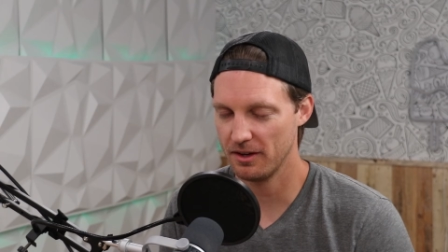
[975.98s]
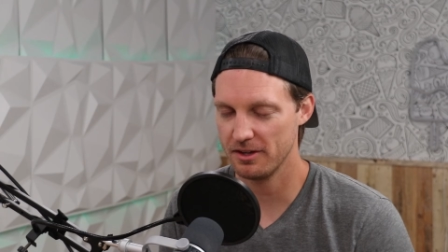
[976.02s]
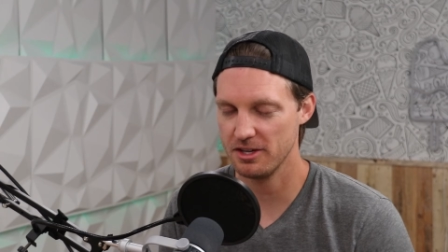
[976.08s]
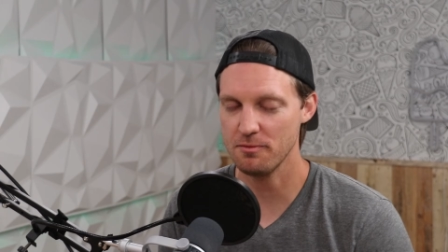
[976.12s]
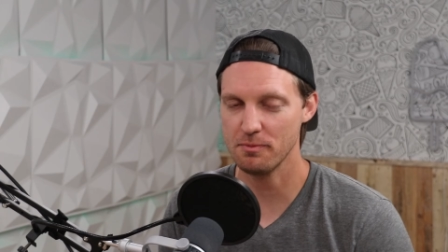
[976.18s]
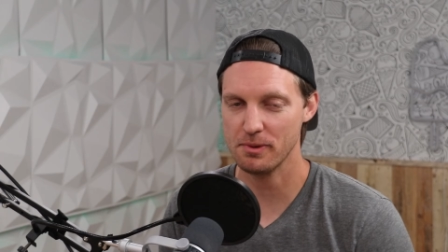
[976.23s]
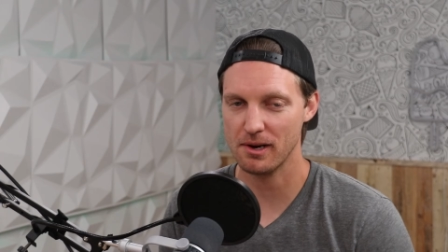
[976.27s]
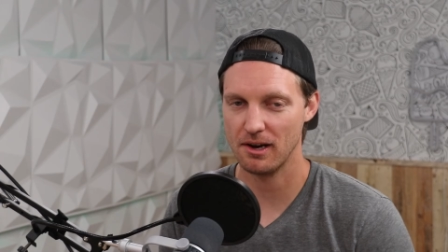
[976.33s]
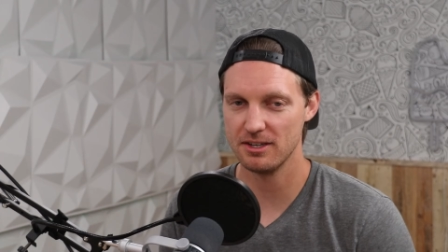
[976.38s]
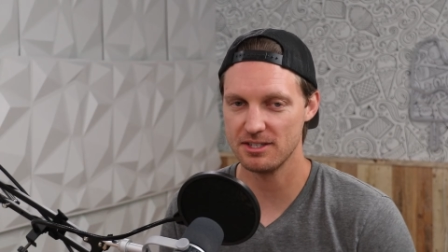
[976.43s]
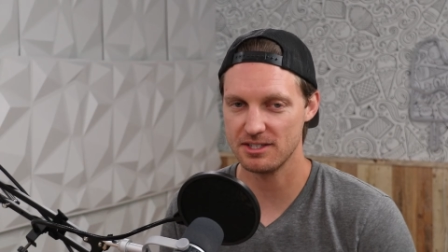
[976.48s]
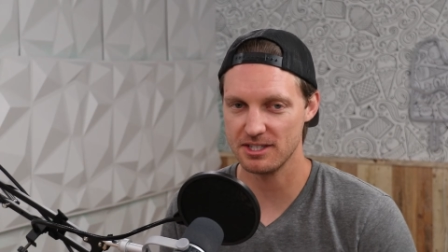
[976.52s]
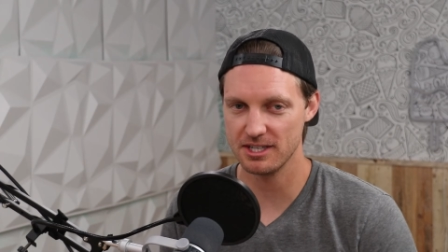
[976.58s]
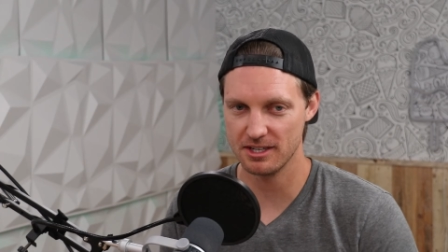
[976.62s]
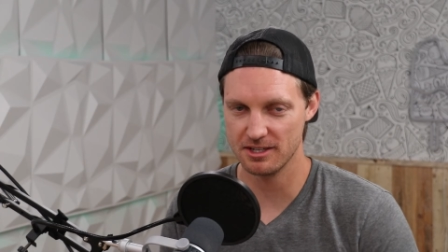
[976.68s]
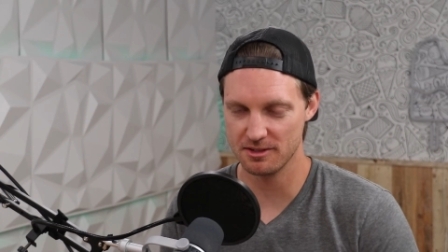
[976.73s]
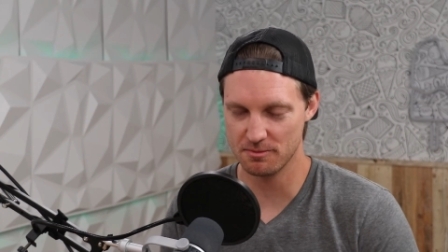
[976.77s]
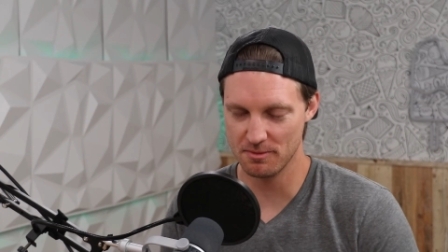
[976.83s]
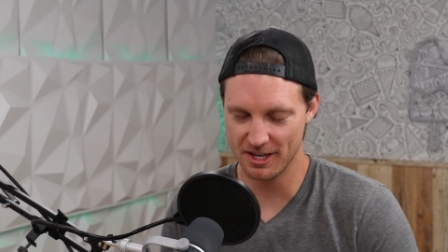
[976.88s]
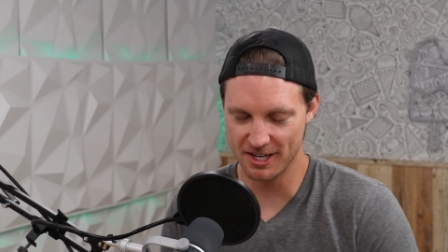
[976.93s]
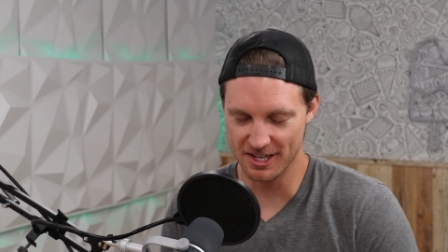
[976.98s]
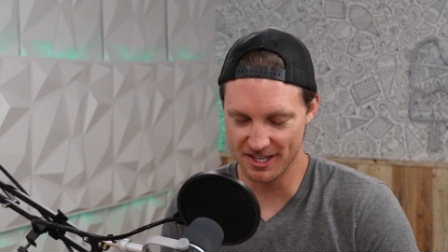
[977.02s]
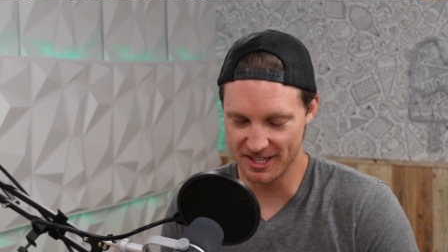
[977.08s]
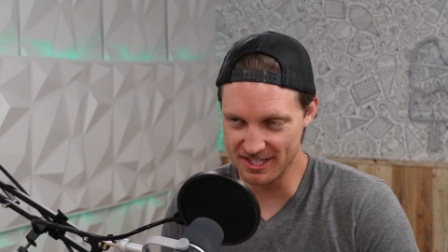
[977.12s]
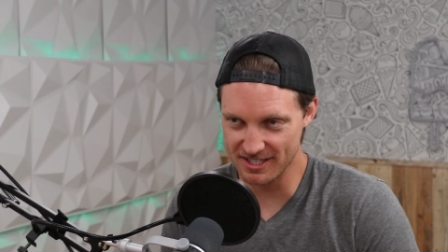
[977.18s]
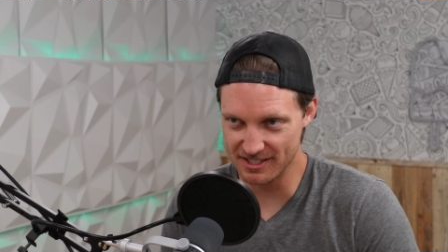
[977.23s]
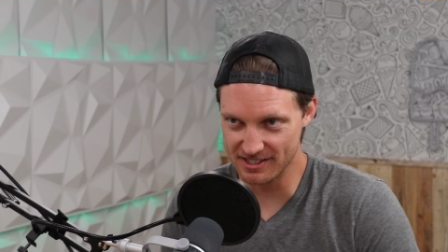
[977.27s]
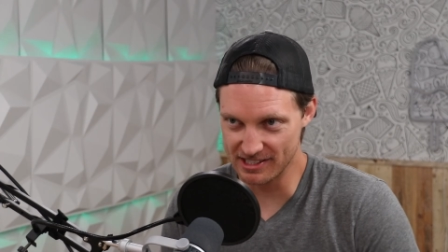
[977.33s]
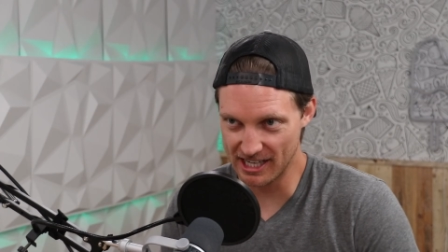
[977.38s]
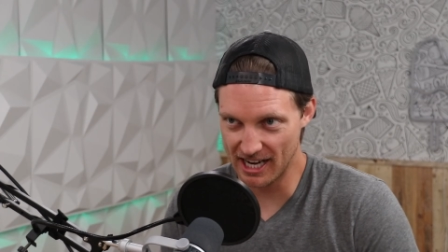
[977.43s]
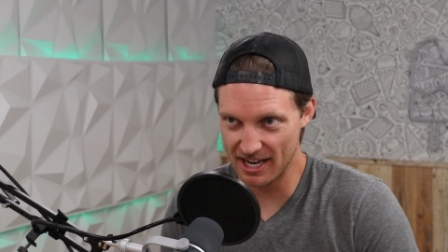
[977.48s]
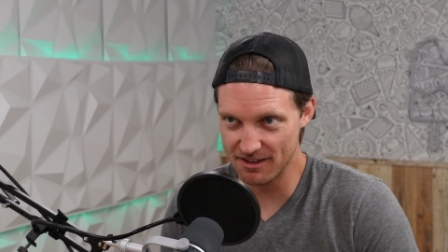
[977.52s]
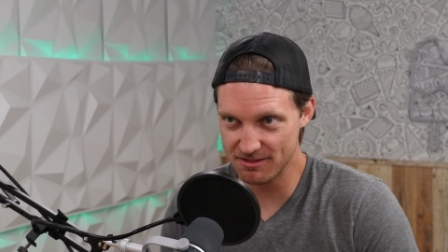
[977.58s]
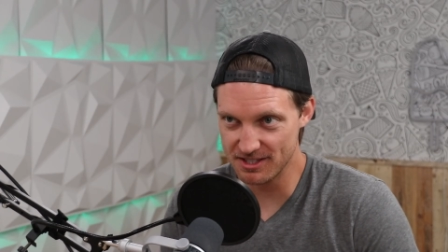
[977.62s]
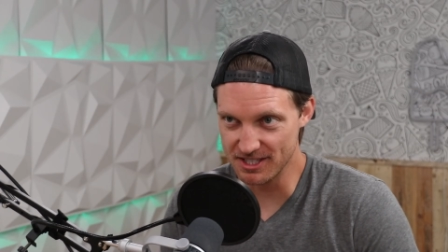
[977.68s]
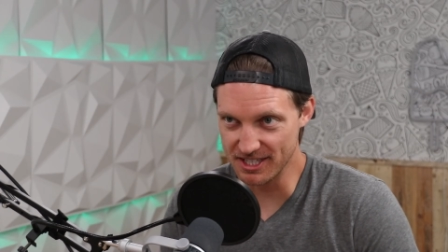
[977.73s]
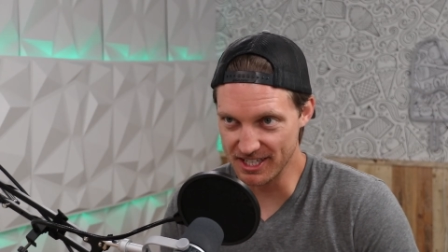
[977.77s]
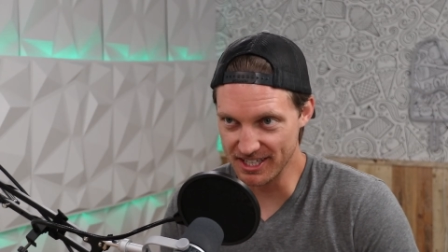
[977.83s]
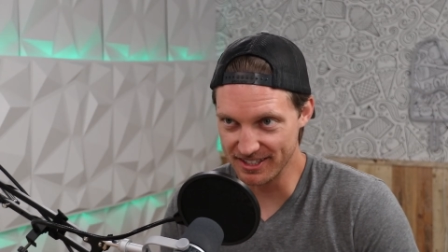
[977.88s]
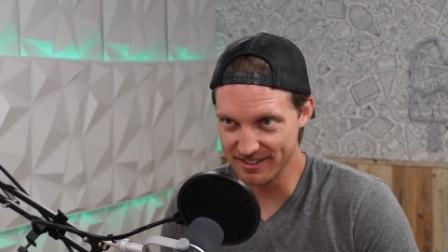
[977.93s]
you've probably seen as many of these as I've
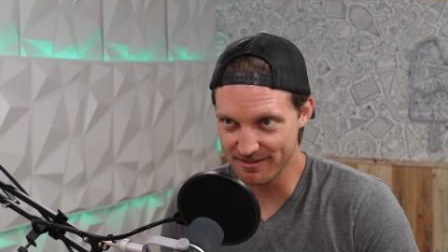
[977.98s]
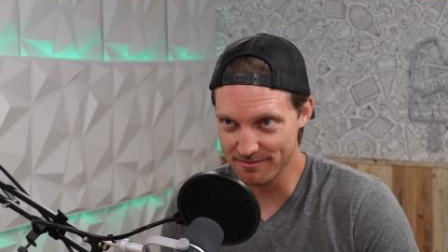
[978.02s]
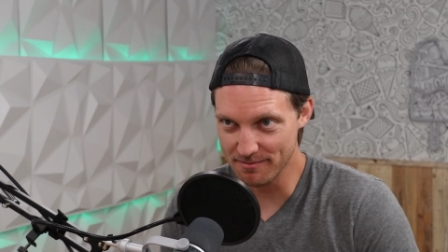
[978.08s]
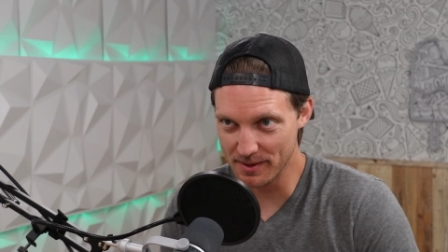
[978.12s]
seen,